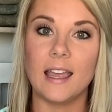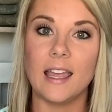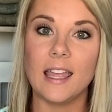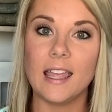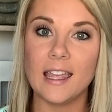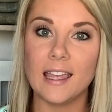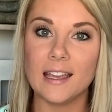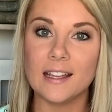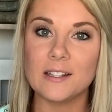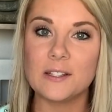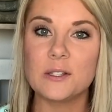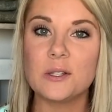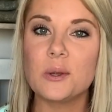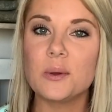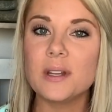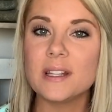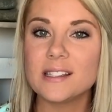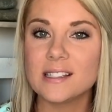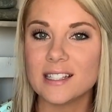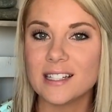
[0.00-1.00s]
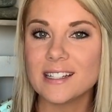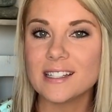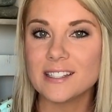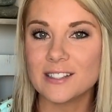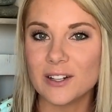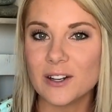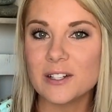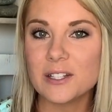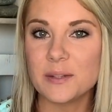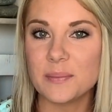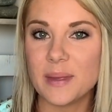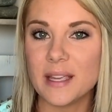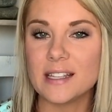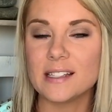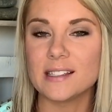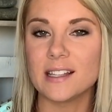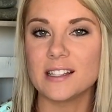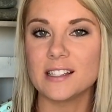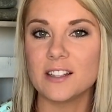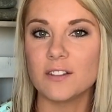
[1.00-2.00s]
and students can start to make
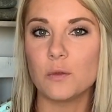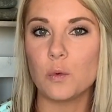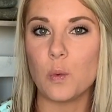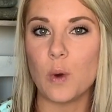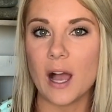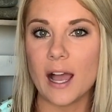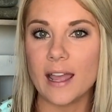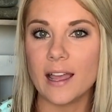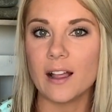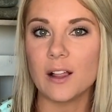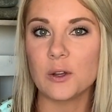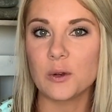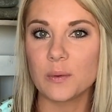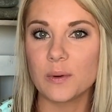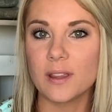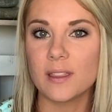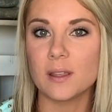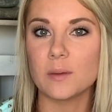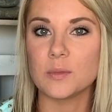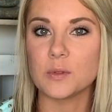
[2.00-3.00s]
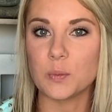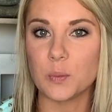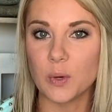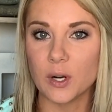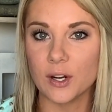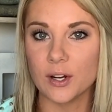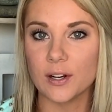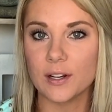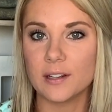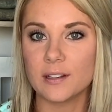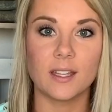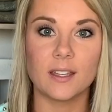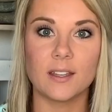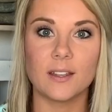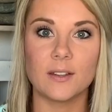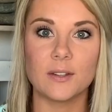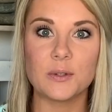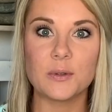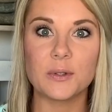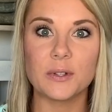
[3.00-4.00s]
sense of why algorithms work.
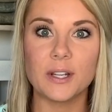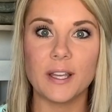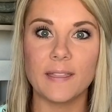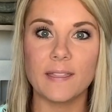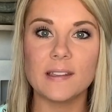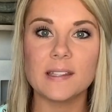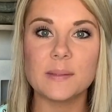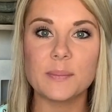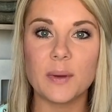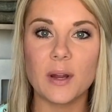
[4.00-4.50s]
During this